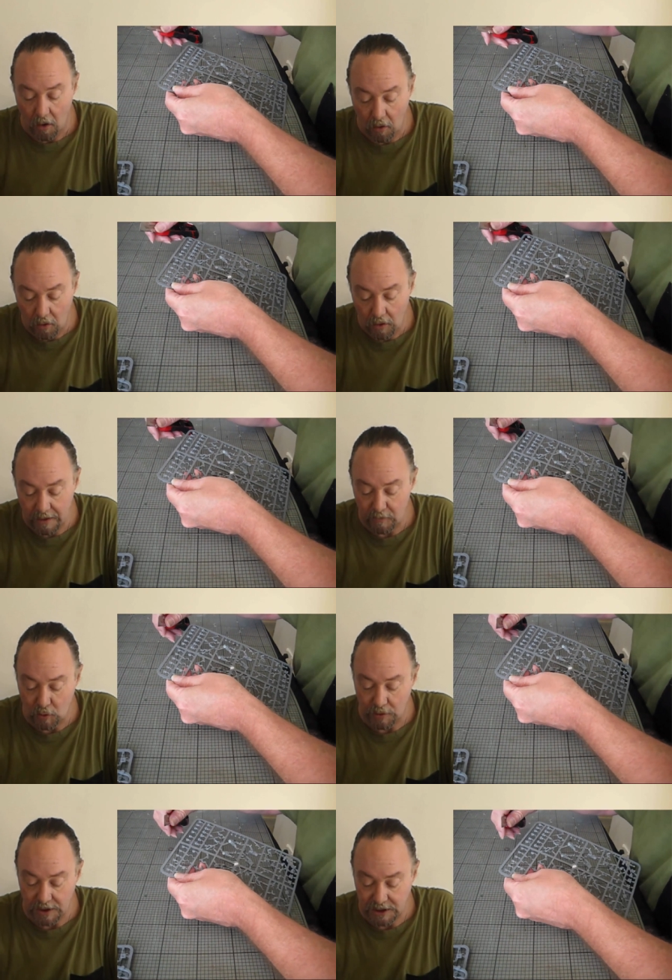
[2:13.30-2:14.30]
all I'm
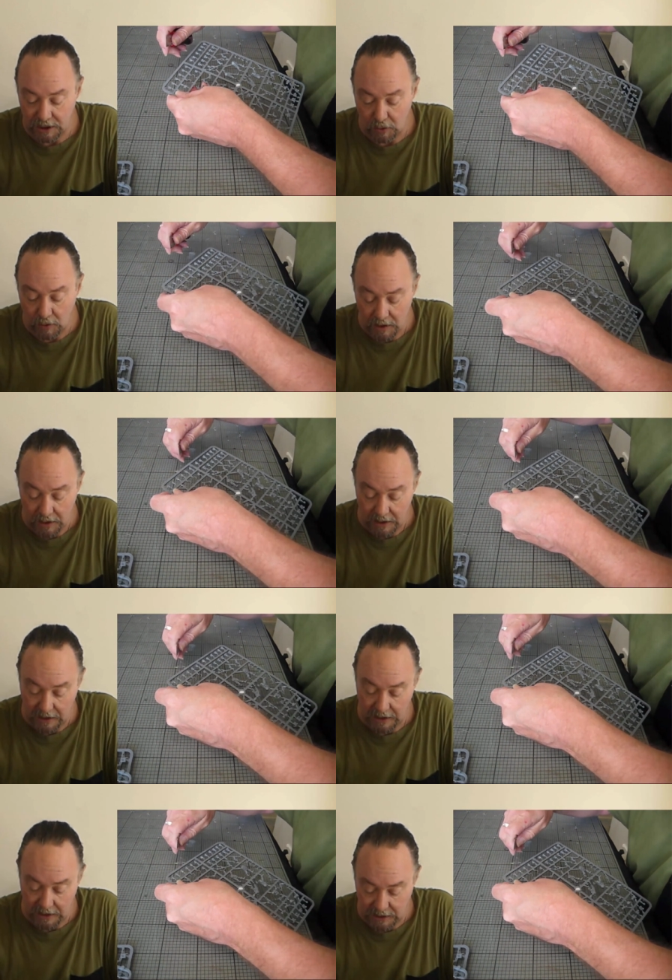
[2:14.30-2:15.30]
going to do
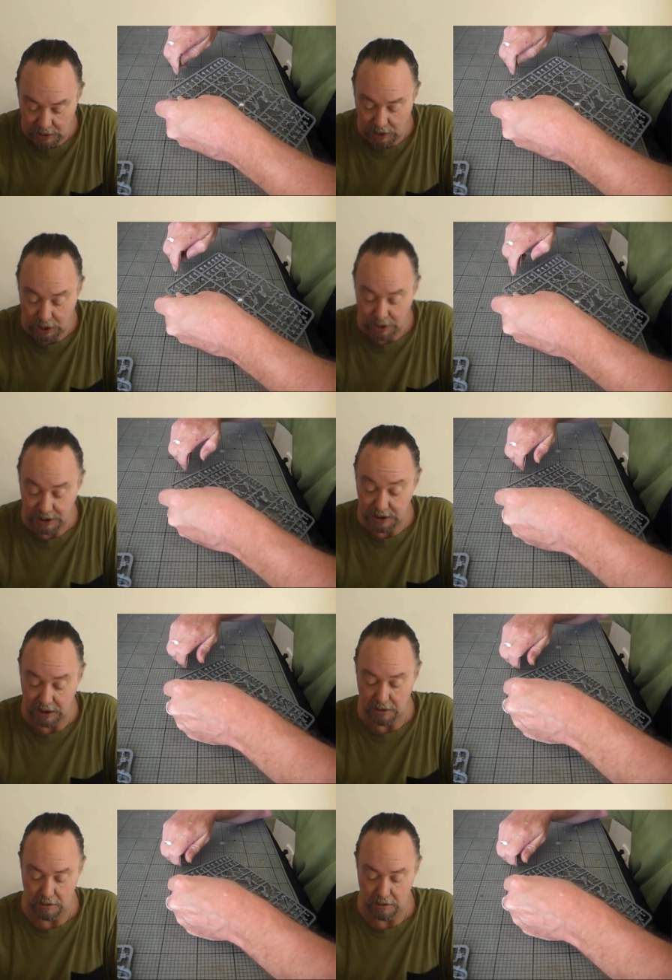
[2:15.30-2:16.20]
is just